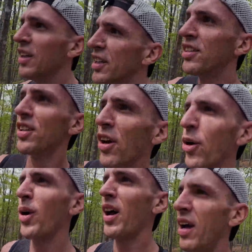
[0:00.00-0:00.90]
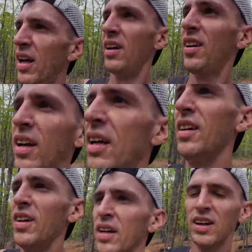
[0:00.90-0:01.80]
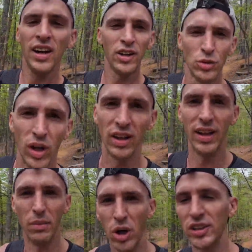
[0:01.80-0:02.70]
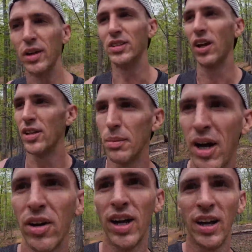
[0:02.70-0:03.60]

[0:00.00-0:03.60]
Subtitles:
So Here's one of the landmarks I was telling you about. I